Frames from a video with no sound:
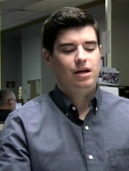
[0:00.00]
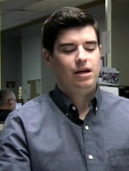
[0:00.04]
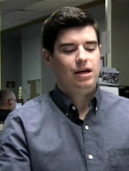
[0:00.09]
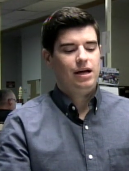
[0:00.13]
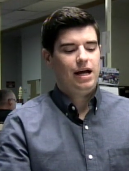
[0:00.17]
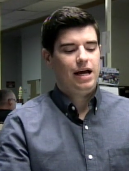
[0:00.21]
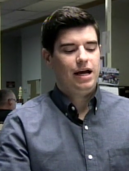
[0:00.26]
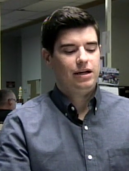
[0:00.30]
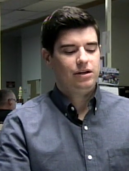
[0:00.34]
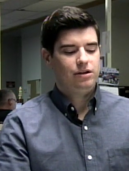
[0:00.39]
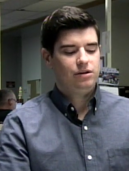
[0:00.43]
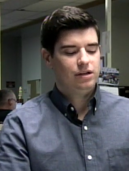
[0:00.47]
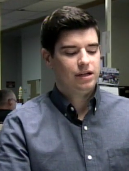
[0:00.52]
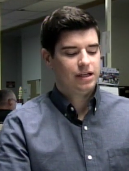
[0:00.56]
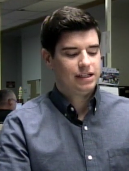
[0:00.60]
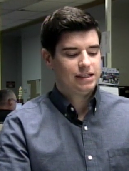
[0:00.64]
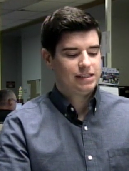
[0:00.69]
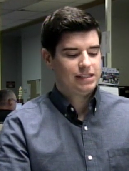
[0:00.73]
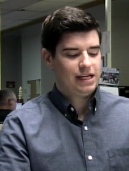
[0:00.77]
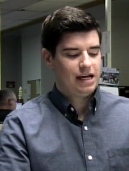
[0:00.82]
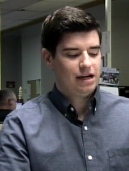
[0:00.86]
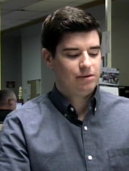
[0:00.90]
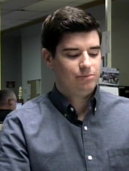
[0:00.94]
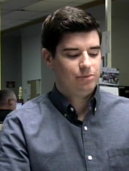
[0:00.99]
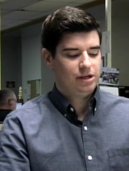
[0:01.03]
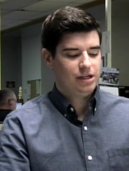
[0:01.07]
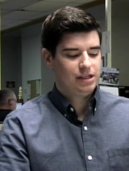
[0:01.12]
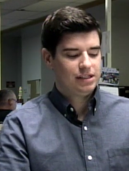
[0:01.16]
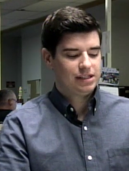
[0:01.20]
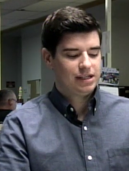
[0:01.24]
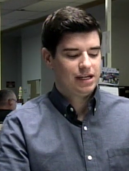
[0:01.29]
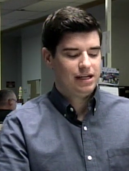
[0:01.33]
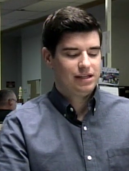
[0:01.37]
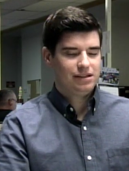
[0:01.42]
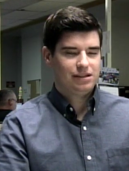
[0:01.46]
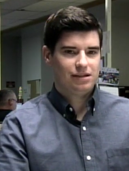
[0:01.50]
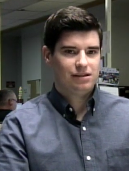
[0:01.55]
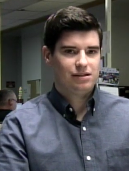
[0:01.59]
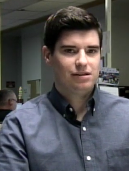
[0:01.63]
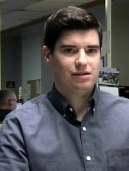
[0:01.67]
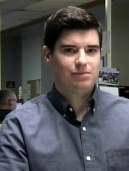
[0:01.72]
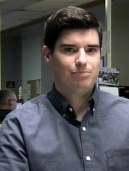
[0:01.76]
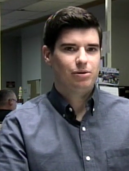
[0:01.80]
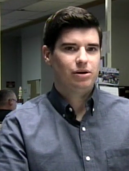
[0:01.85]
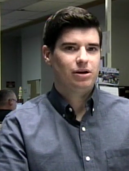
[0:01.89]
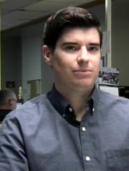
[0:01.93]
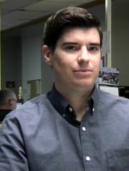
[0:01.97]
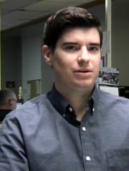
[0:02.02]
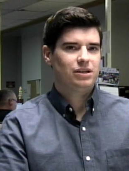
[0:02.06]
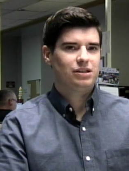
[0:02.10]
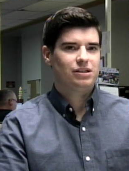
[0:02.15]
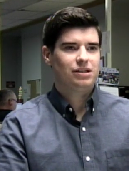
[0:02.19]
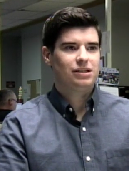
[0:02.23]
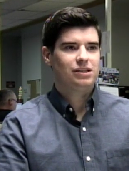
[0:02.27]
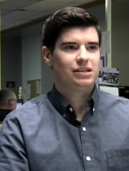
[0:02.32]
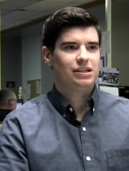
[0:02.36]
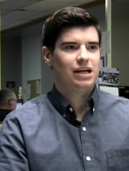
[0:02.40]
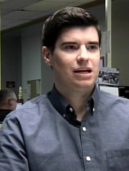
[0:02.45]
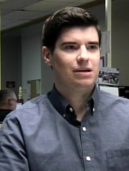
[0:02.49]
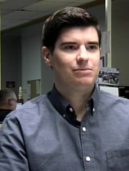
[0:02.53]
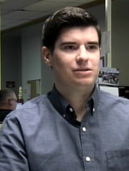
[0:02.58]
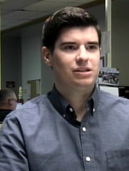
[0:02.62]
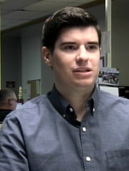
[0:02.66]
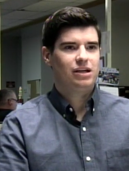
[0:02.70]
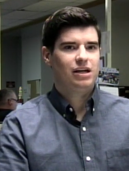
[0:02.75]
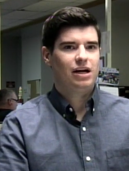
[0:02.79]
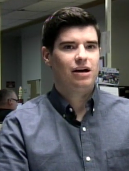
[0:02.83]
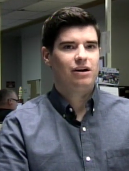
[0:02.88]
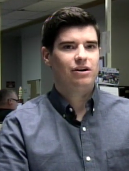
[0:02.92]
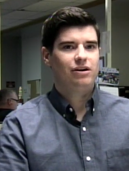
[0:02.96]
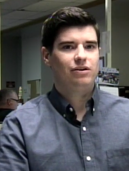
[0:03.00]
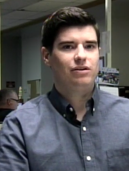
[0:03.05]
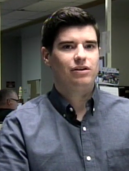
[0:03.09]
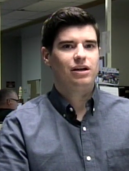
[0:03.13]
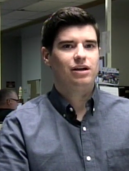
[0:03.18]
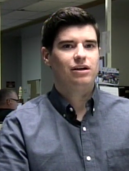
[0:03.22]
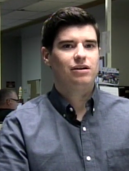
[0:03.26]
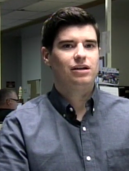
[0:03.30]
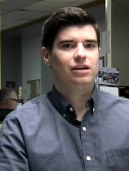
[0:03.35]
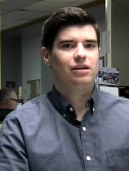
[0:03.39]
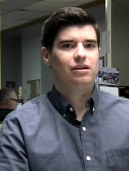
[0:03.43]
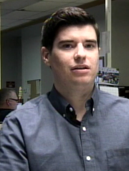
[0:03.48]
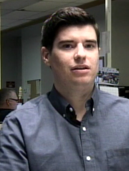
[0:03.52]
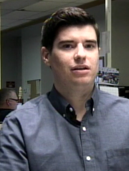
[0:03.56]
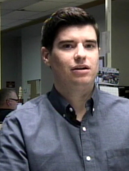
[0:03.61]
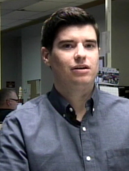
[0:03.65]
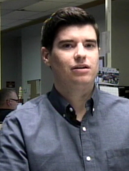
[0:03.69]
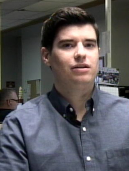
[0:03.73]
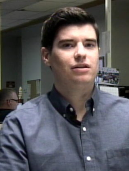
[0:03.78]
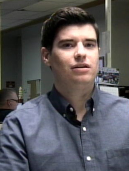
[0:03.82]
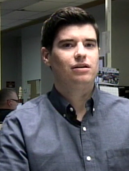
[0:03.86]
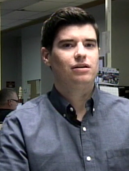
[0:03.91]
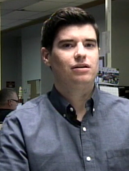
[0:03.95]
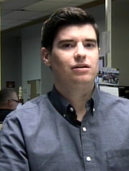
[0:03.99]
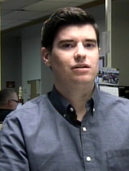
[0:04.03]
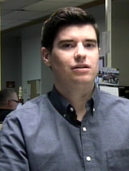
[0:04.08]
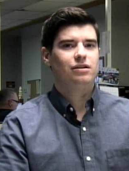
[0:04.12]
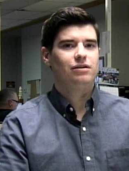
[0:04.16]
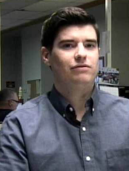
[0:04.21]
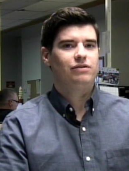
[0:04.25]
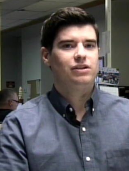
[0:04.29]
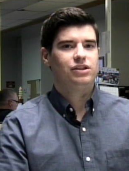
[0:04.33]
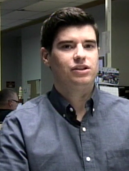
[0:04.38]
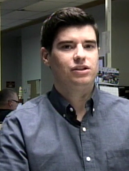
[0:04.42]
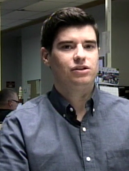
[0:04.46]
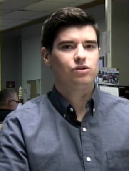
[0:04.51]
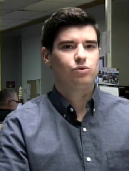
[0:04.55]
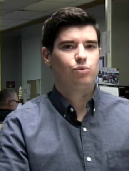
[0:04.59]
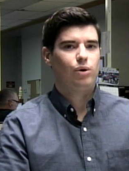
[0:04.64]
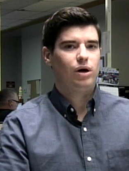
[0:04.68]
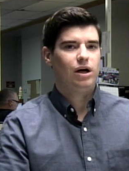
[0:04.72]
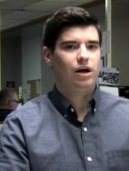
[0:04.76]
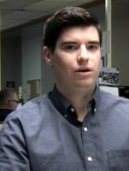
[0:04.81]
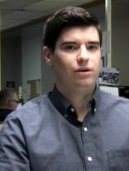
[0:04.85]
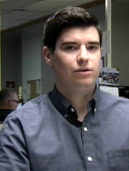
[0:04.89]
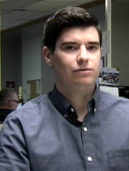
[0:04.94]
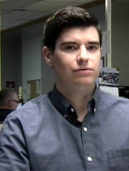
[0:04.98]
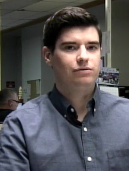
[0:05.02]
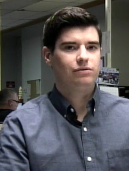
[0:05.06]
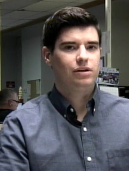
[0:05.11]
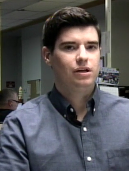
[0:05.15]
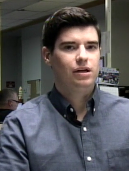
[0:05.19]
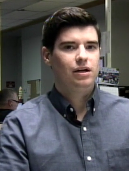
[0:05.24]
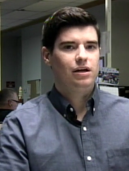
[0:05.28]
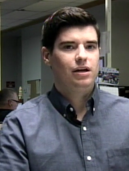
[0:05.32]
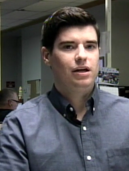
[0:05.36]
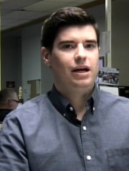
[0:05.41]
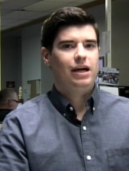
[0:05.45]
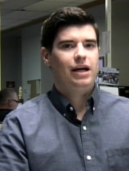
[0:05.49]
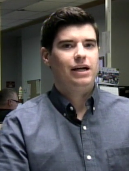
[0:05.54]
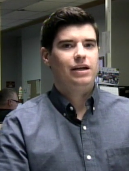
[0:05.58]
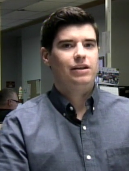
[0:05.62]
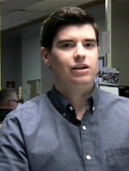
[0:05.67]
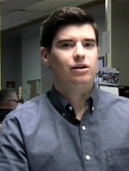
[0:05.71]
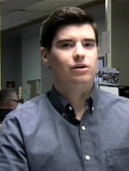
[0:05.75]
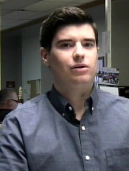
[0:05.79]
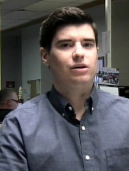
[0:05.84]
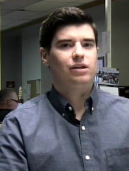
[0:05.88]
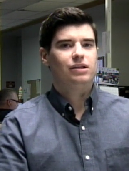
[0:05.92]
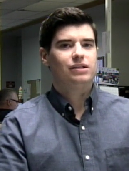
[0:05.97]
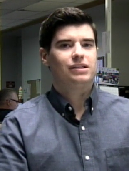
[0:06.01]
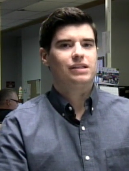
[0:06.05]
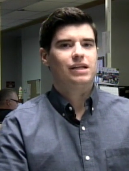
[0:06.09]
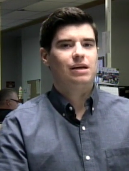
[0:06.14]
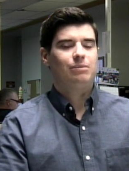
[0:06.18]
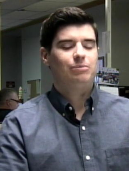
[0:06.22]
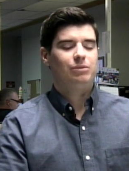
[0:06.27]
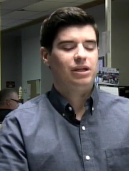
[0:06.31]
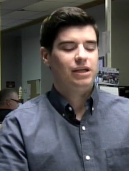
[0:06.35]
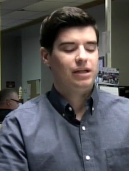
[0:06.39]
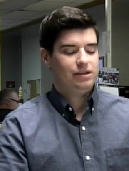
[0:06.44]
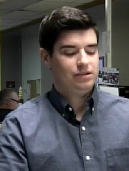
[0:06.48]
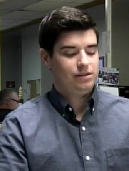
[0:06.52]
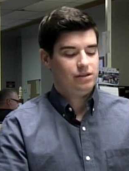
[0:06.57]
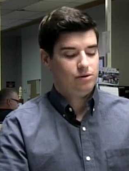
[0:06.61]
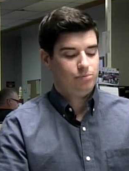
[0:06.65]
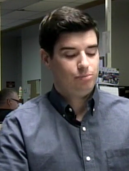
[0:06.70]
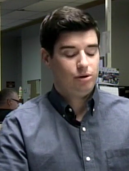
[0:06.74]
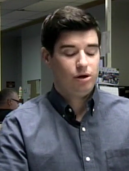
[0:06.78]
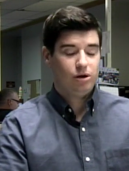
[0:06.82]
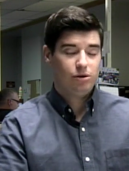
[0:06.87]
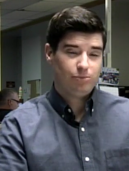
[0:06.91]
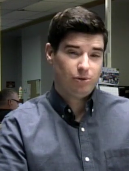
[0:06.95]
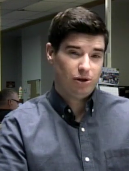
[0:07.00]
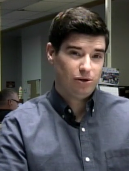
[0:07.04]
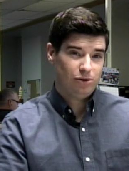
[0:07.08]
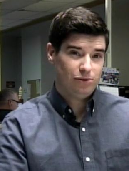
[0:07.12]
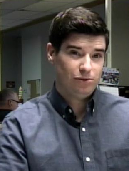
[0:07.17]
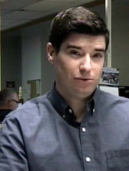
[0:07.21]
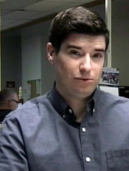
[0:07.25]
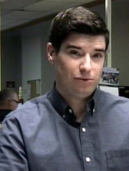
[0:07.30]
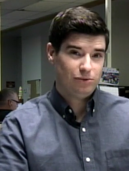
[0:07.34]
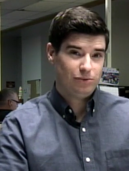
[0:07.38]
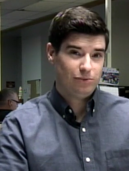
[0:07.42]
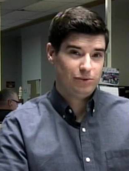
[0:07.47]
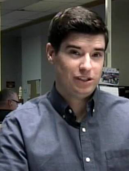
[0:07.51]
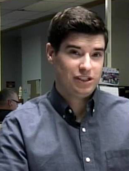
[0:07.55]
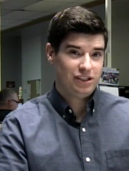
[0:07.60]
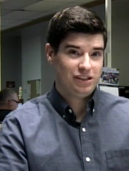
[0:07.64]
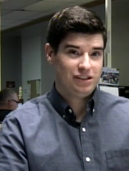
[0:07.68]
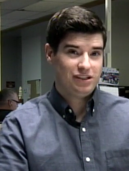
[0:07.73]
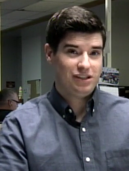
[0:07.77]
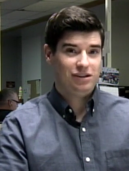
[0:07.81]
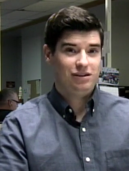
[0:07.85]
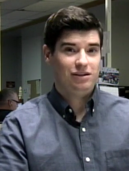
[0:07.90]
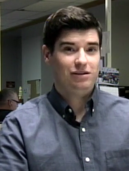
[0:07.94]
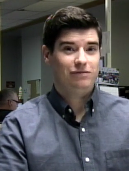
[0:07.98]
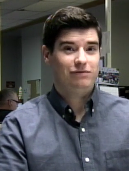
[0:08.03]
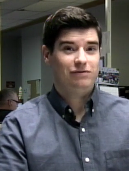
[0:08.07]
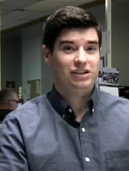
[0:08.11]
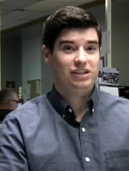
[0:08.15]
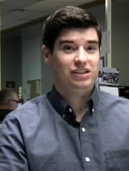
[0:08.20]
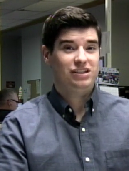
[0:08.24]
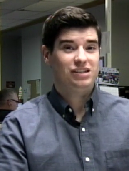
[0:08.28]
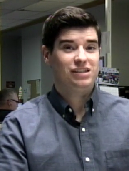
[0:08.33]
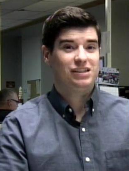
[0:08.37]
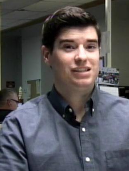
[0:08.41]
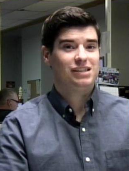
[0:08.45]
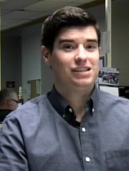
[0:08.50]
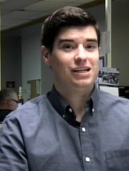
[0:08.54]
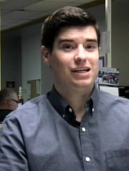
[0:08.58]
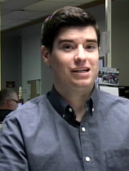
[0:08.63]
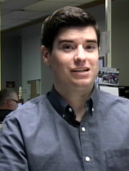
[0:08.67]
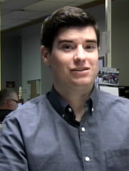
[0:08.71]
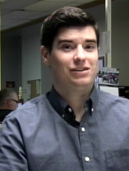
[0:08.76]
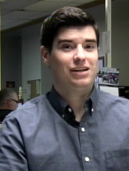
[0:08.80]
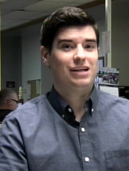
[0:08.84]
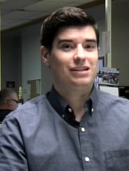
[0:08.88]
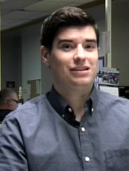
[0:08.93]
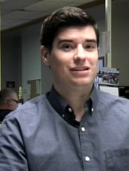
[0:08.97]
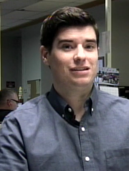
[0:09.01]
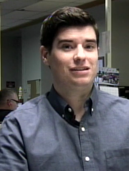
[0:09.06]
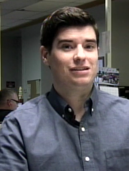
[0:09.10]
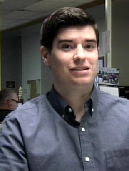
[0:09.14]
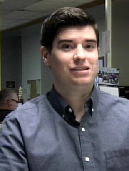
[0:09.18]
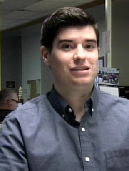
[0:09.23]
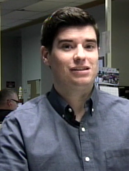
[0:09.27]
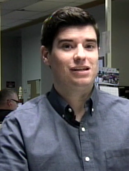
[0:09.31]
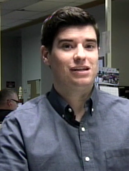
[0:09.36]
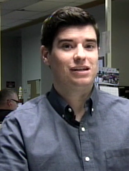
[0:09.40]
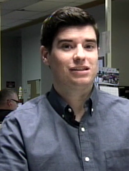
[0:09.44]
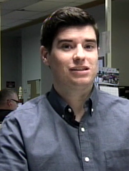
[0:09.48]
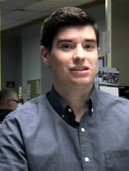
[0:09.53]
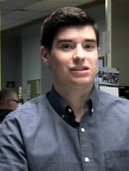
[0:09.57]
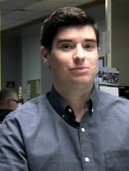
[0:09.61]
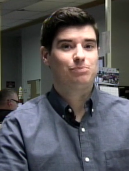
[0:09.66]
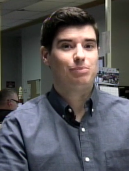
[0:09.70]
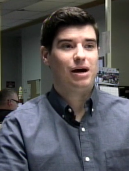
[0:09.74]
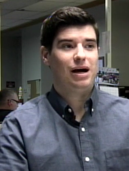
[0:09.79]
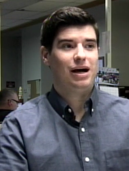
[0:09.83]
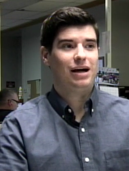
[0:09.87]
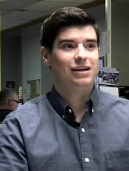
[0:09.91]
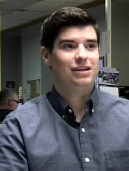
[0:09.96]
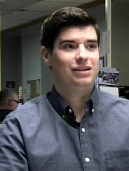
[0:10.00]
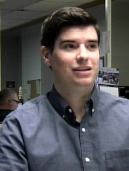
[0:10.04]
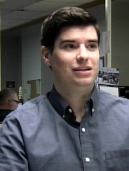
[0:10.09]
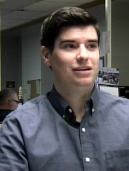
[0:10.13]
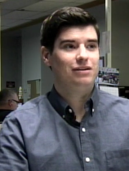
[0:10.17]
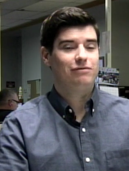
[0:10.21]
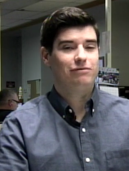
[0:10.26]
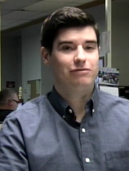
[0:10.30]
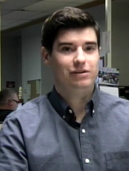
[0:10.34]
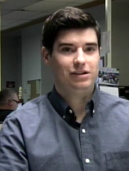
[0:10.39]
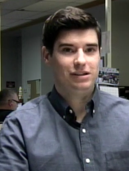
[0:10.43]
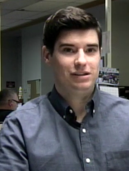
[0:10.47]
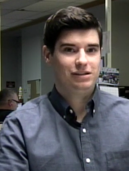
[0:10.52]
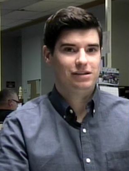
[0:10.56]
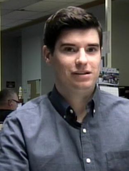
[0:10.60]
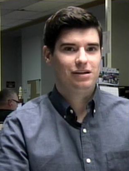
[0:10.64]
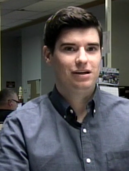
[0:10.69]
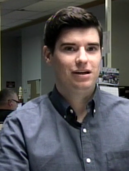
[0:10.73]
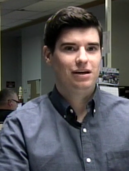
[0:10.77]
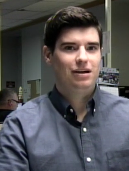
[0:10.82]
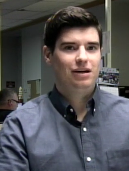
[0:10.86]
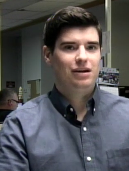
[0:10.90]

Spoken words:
And you look at Santa Maria's case, it's pretty much the same scenario. They're in the Division 12, and they're in the same league as Nipomo, which is in Division 6. So that's a 6-spot difference.